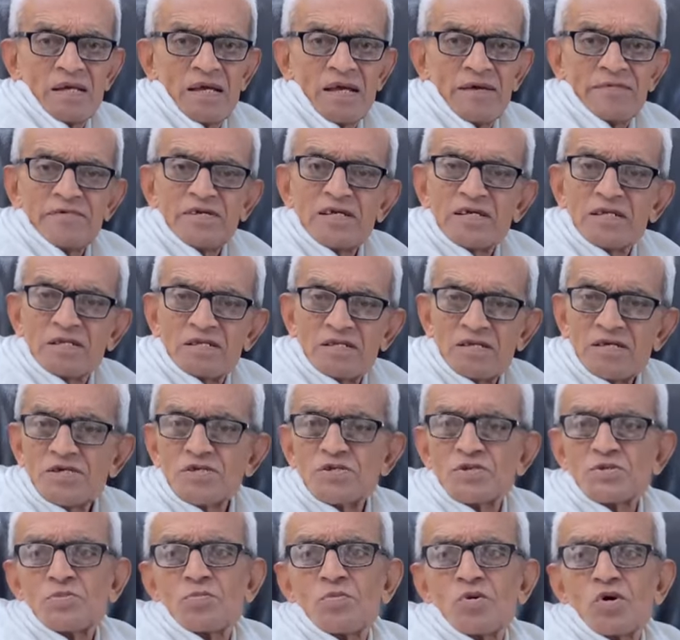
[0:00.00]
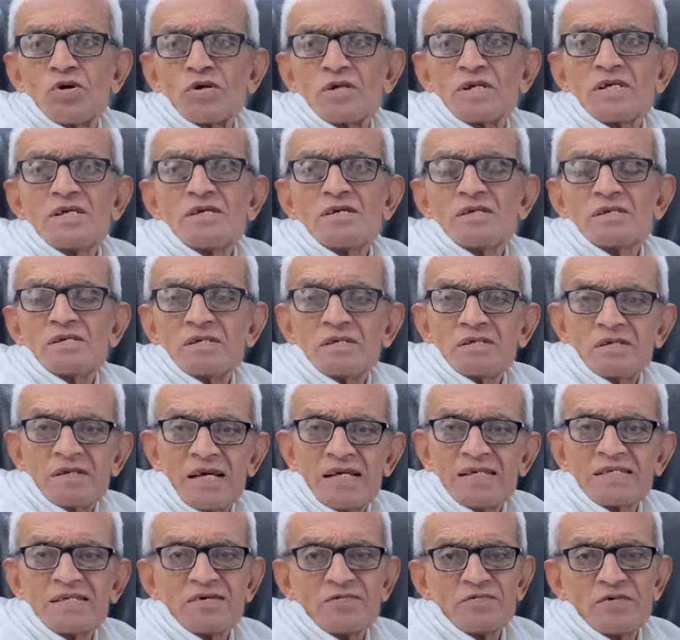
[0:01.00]
Having this body
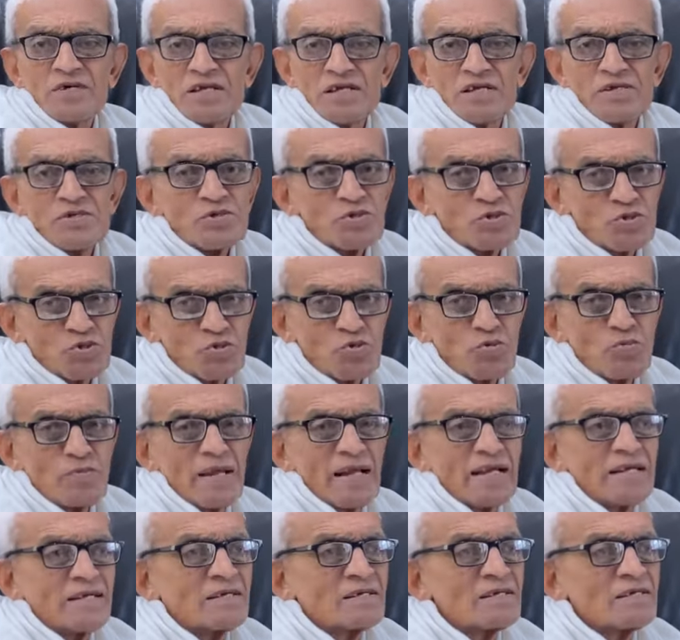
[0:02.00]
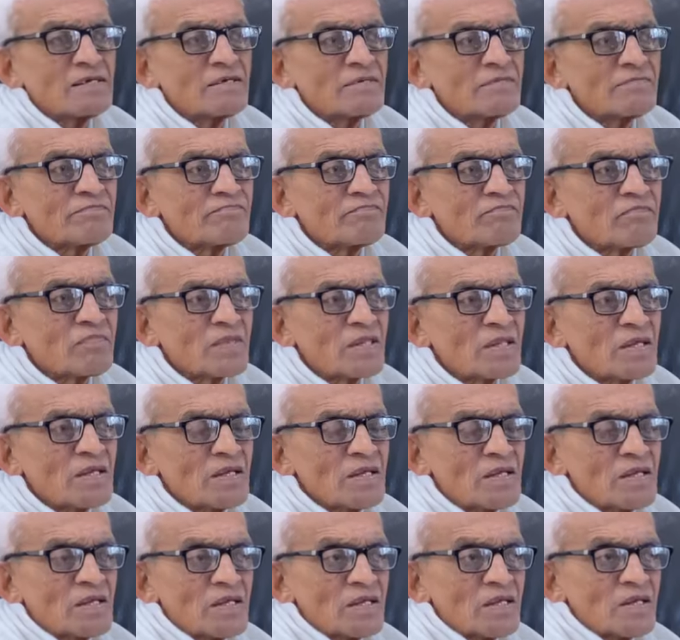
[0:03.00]
as our instrument,
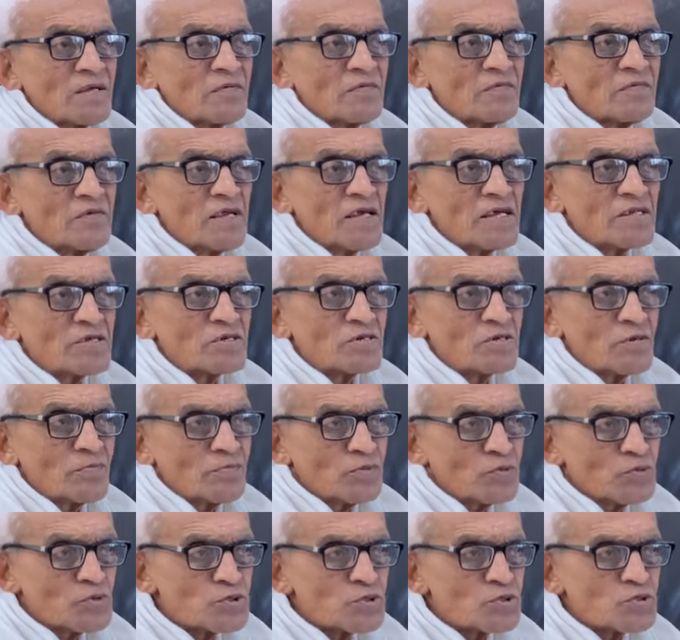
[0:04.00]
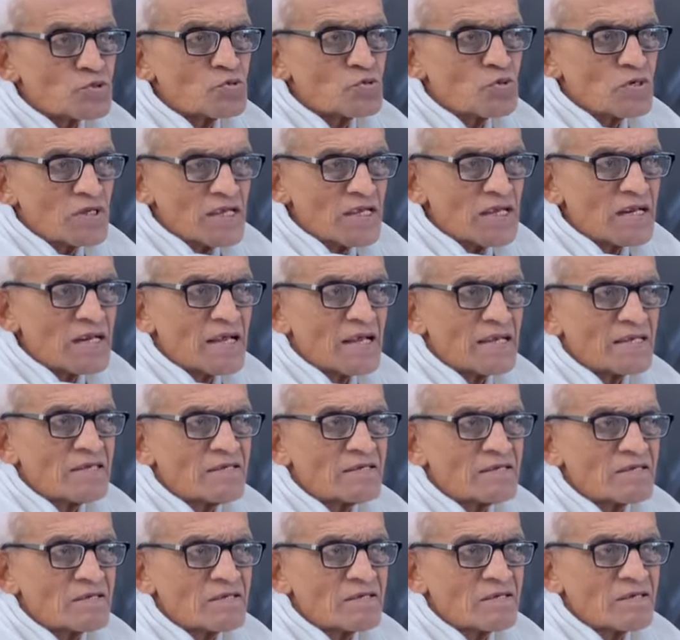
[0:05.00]
we are supposed to
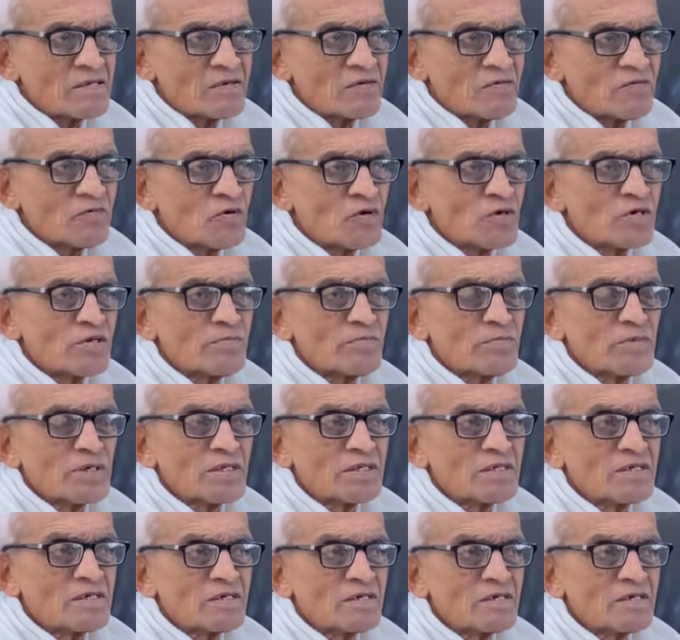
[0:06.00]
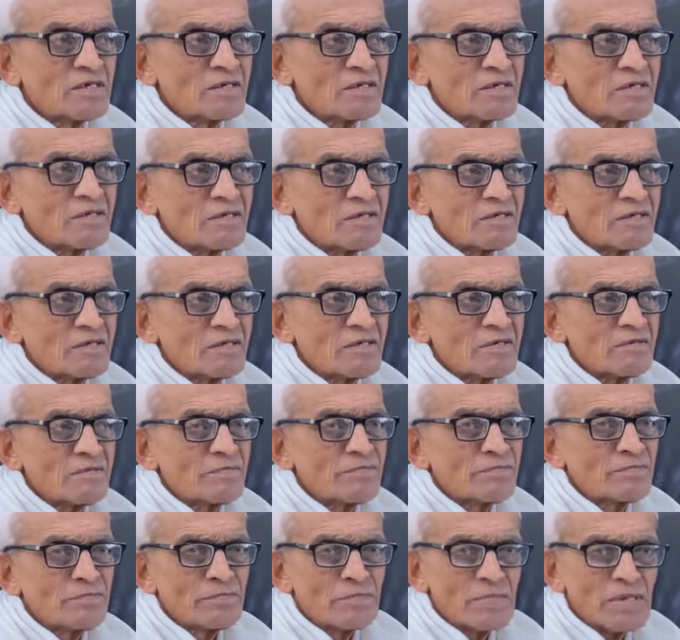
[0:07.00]
realize what Mother
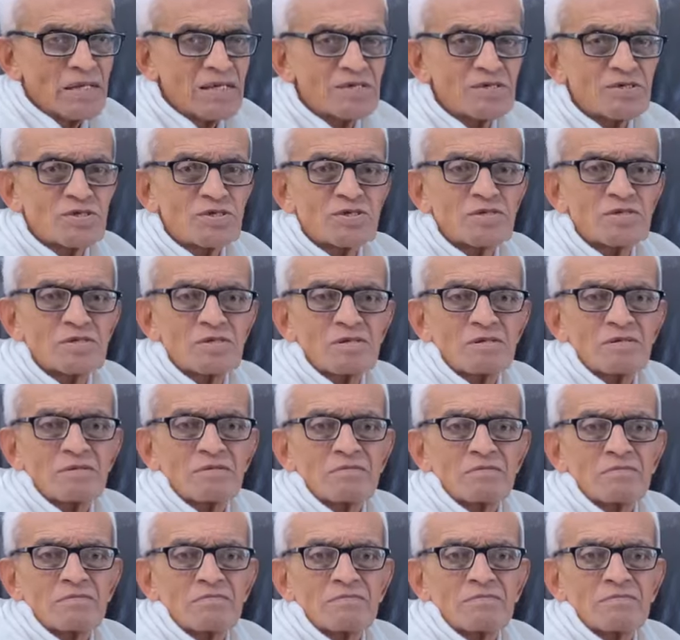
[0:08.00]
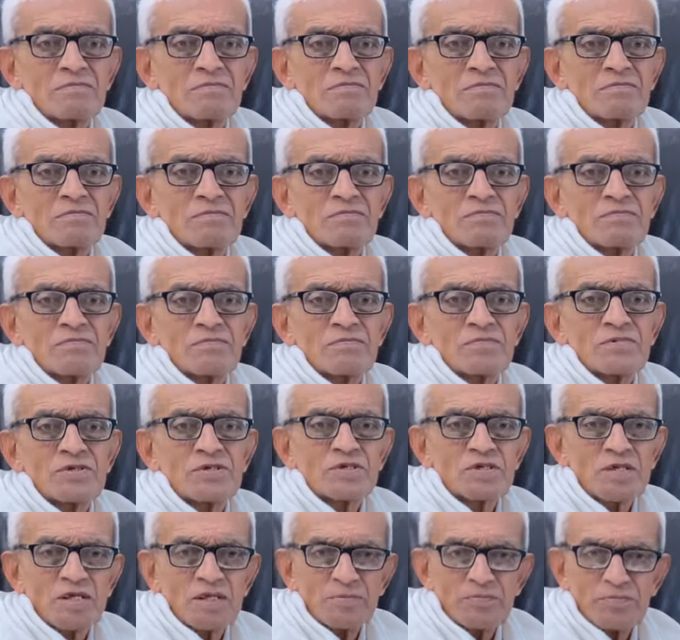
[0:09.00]
makes
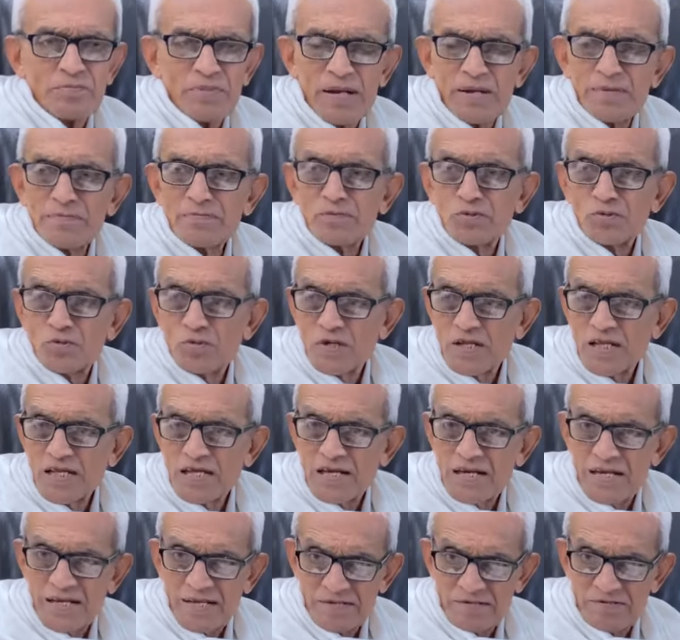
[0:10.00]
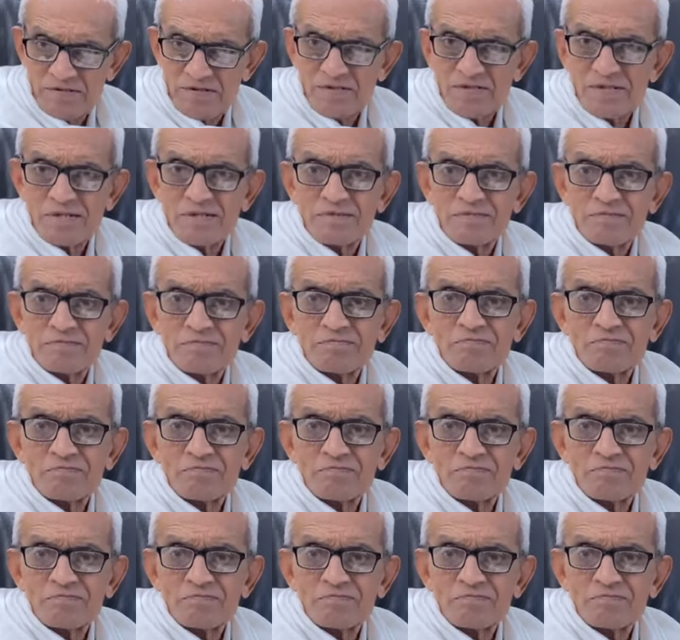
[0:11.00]
Satprem to realize.